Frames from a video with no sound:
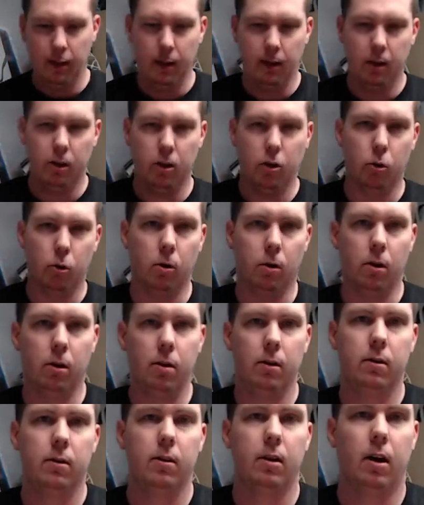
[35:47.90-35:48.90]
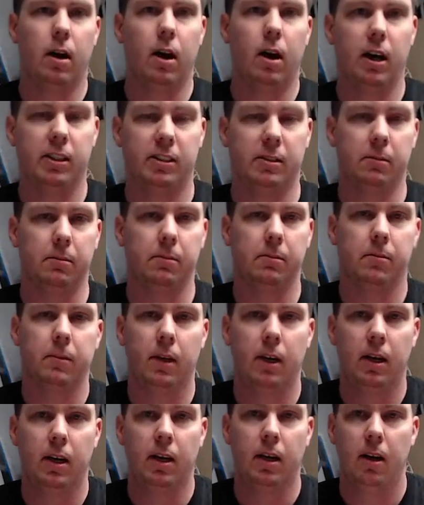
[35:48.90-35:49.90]
Cool. Awesome.
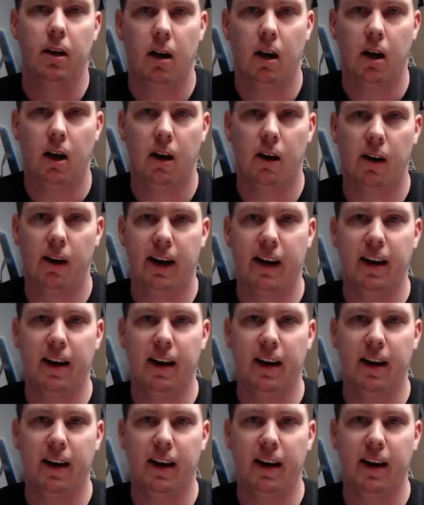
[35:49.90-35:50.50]
All right.